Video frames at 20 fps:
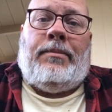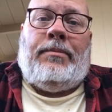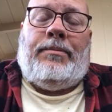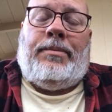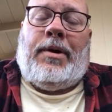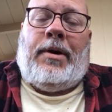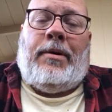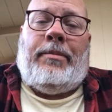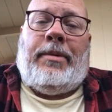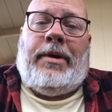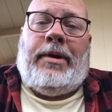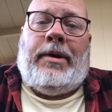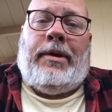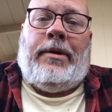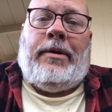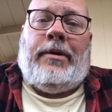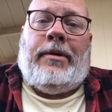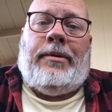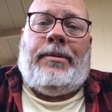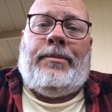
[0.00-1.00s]
probably a
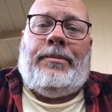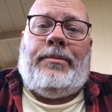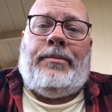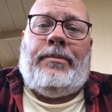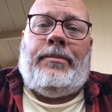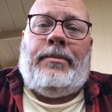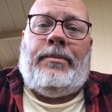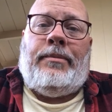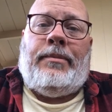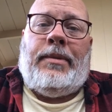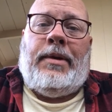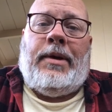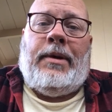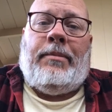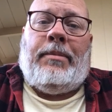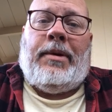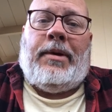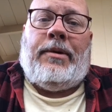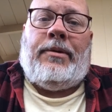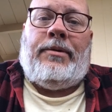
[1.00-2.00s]
year at
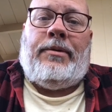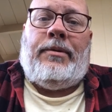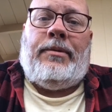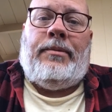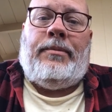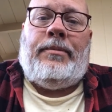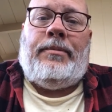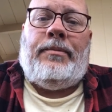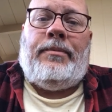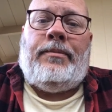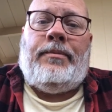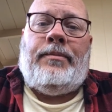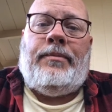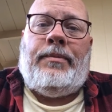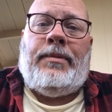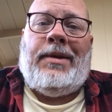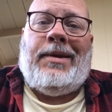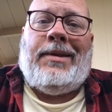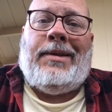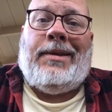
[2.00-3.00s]
best,
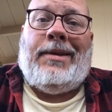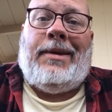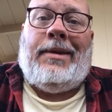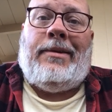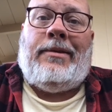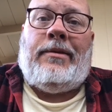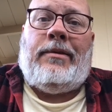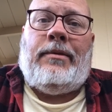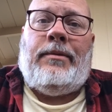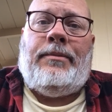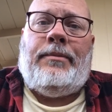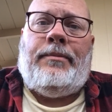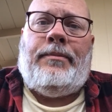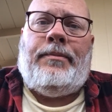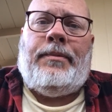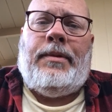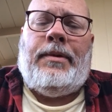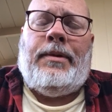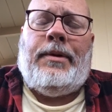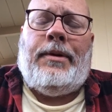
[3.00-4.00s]
at least.
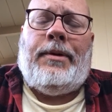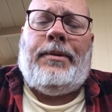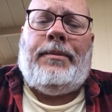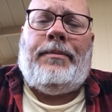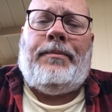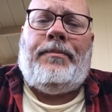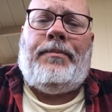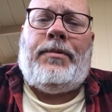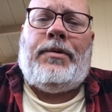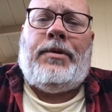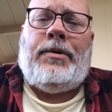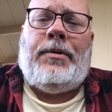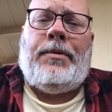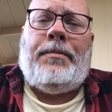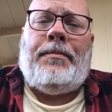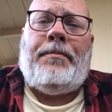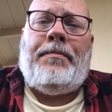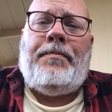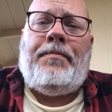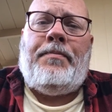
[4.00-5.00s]
So
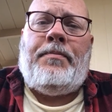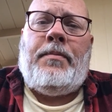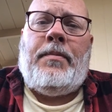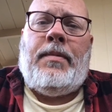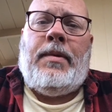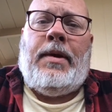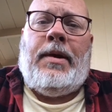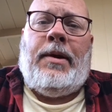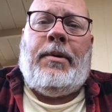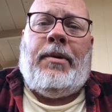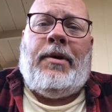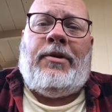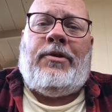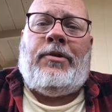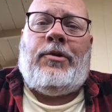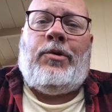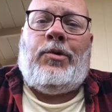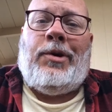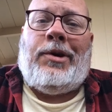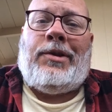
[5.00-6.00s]
anyways,
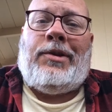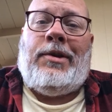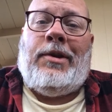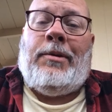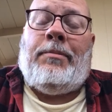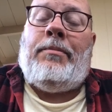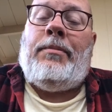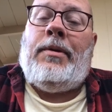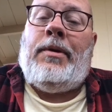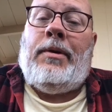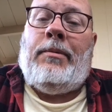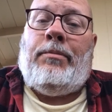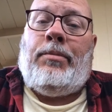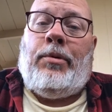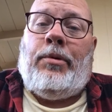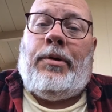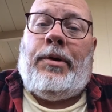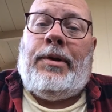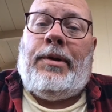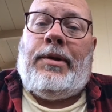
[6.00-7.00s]
quick tip, an
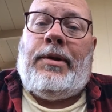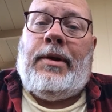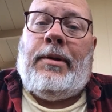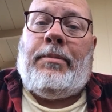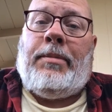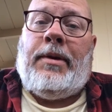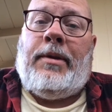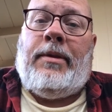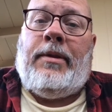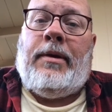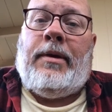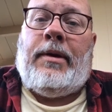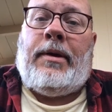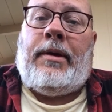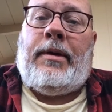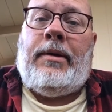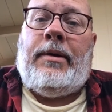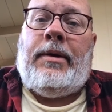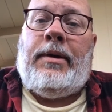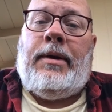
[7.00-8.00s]
important tip, I think.
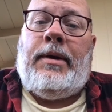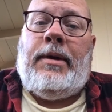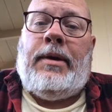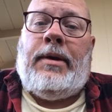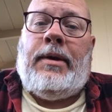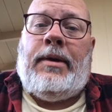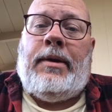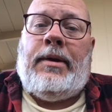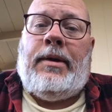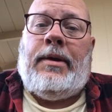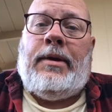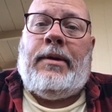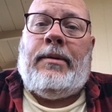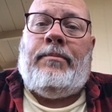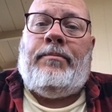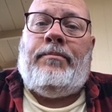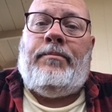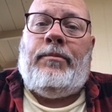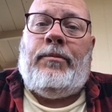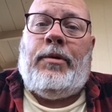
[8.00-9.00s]
And
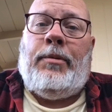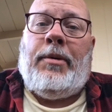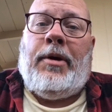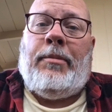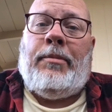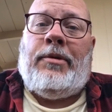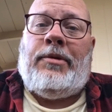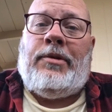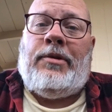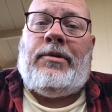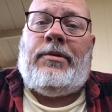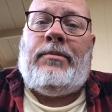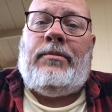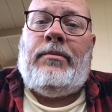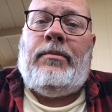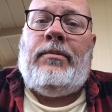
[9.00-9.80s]
remember, just